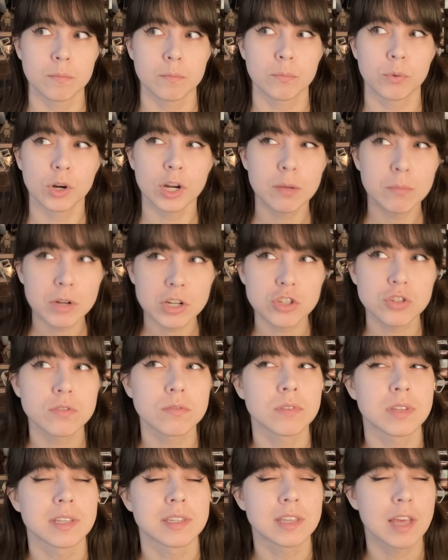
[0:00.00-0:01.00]
Pretty much
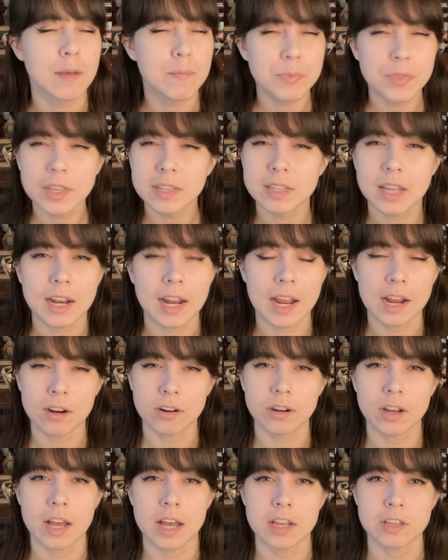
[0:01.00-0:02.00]
the same thing that
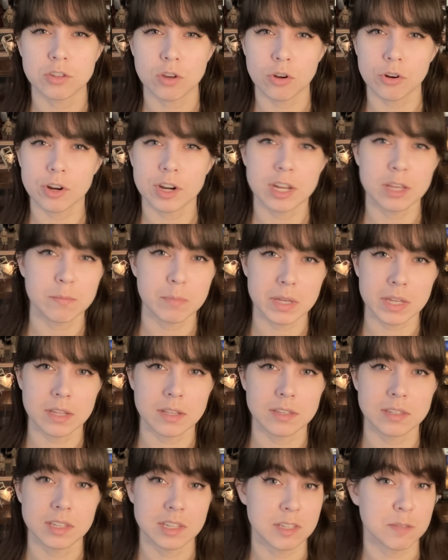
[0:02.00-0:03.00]
Hera has already been
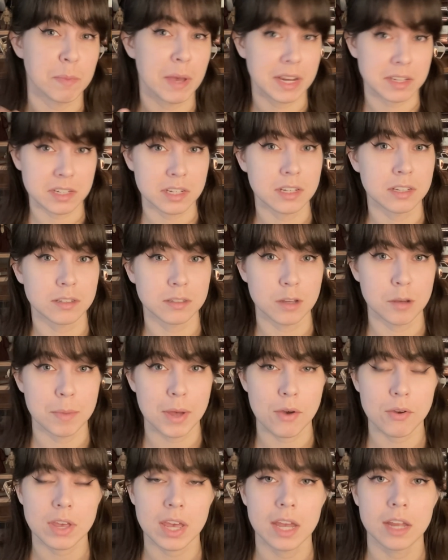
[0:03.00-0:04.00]
suspecting
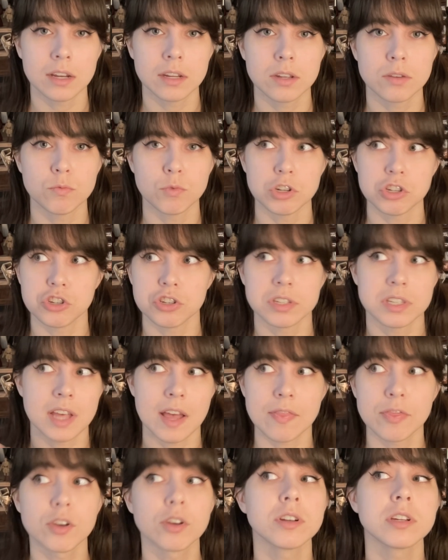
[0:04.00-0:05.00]
about Kanan, which is
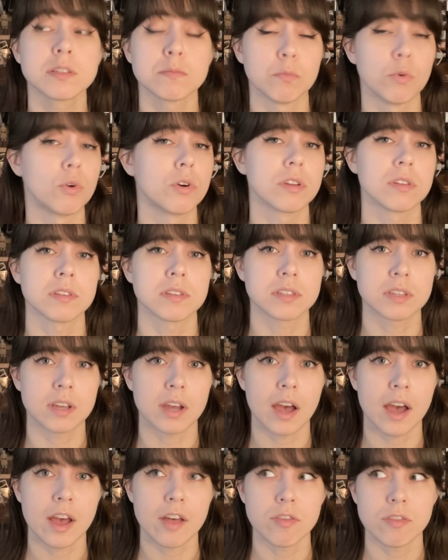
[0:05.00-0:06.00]
that there is more to this
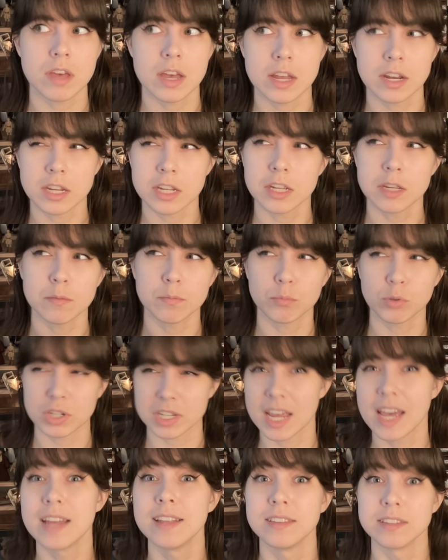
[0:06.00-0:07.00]
guy than he
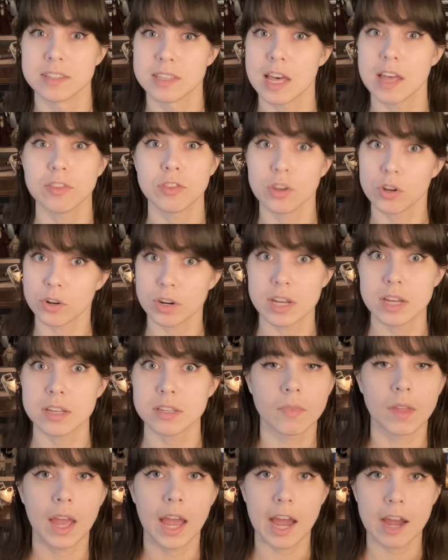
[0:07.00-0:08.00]
pretends that there
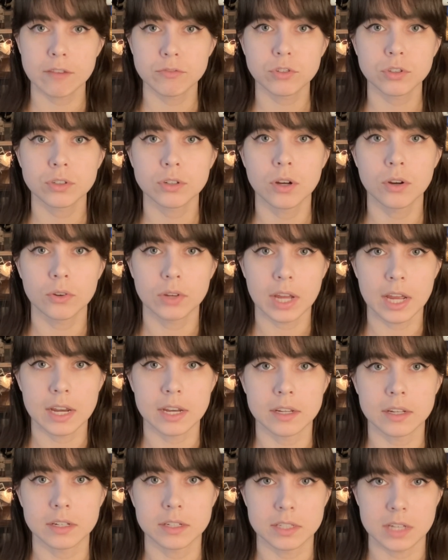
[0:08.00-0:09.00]
is. After
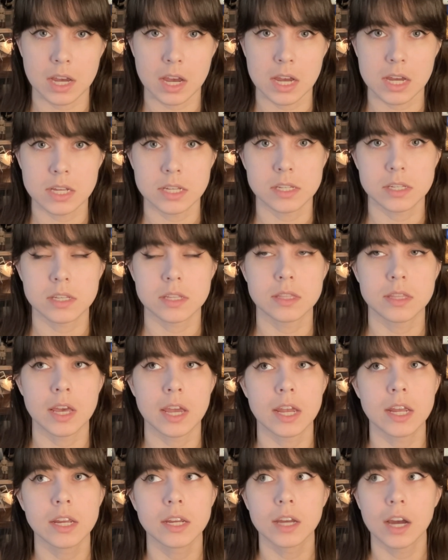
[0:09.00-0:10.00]
Okadia dies,
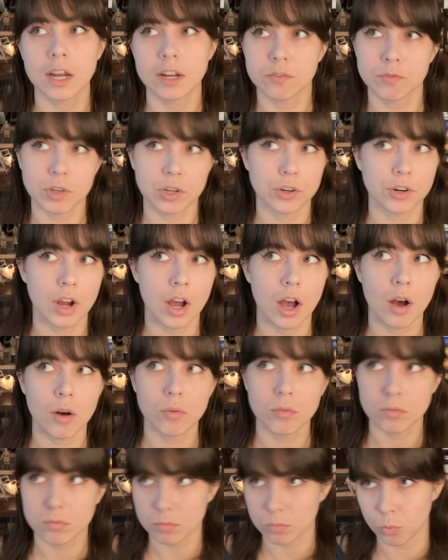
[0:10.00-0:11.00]
they got to figure out
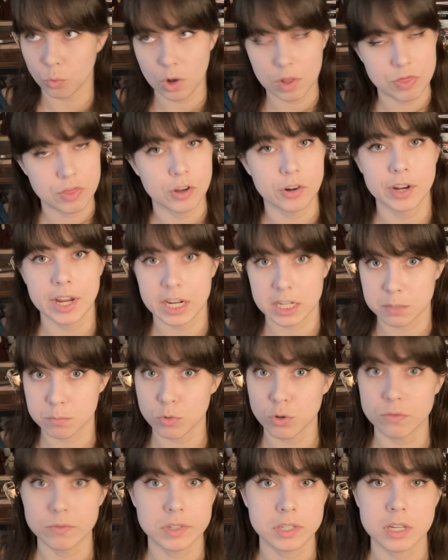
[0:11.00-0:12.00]
what their next
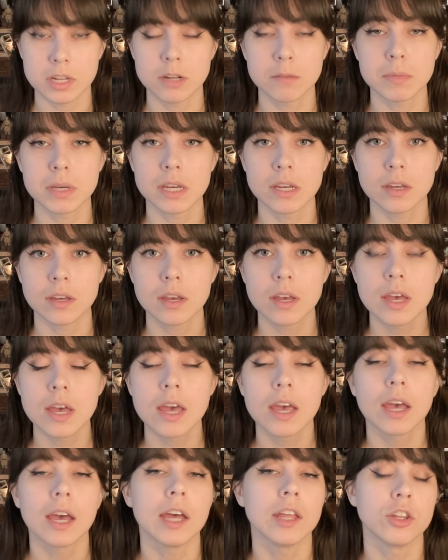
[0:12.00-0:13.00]
move is going to be.
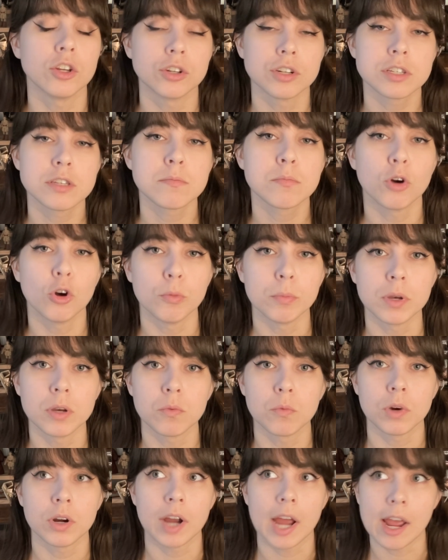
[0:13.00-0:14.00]
And there is a moment
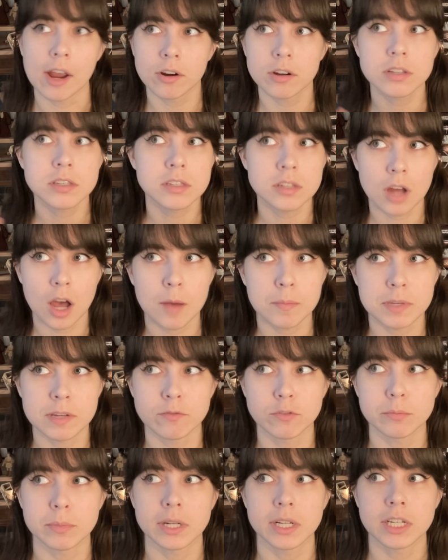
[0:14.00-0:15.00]
where Hera stops
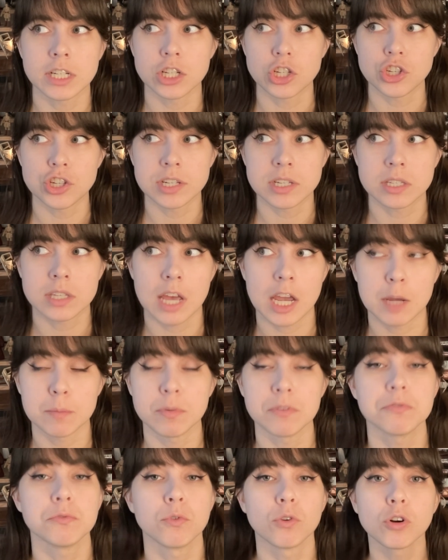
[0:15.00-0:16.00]
everybody and she's like,
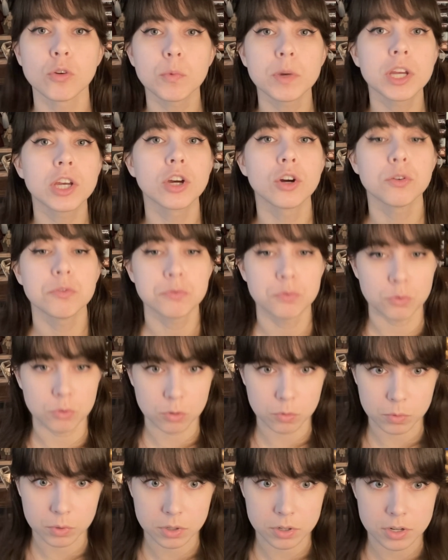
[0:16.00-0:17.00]
before we go
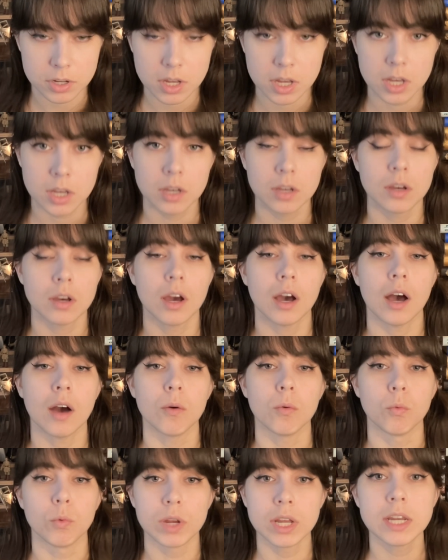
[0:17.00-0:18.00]
forward,
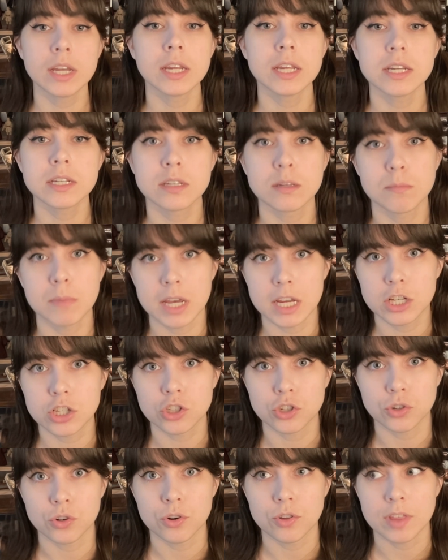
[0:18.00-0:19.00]
we need to make
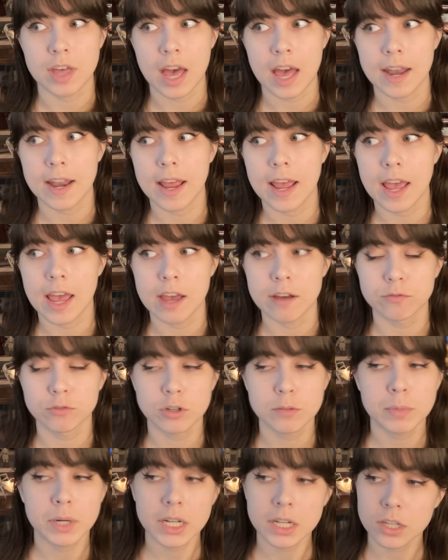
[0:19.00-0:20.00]
sure that
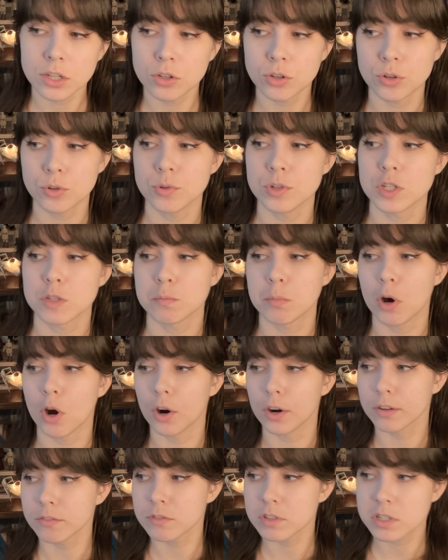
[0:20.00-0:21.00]
everybody who is
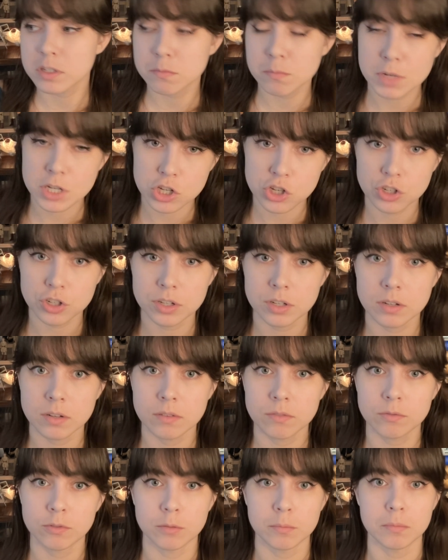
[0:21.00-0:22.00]
part of this
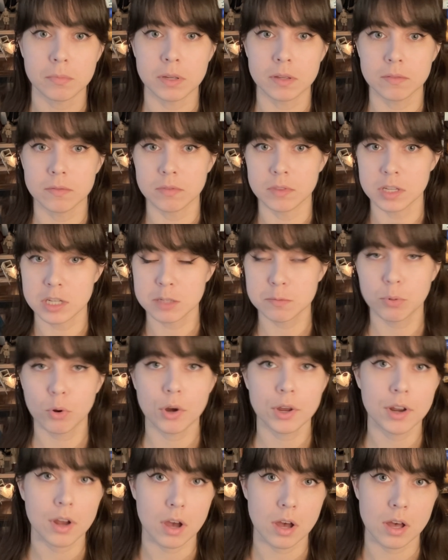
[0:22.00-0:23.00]
mission from this
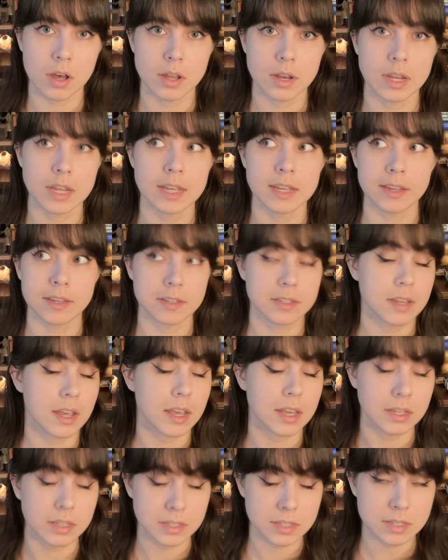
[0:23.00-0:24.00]
point on is
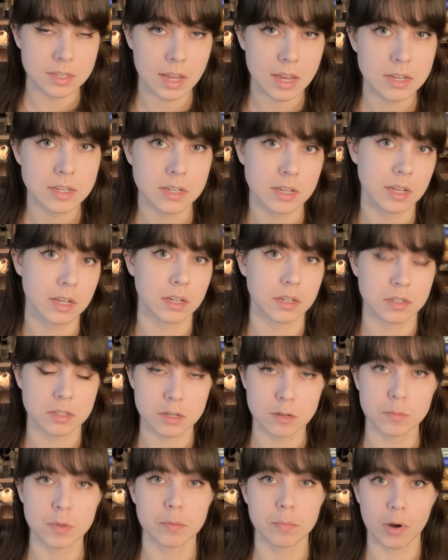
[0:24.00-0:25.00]
consenting
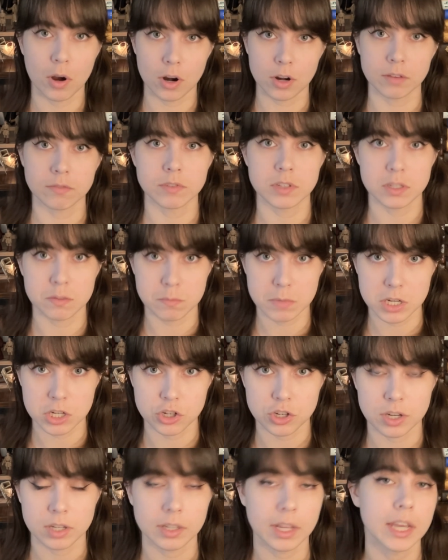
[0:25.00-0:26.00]
to be part of this
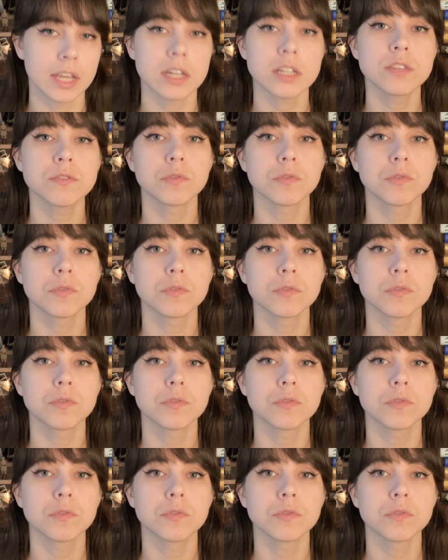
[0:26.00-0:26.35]
mission. Like, it's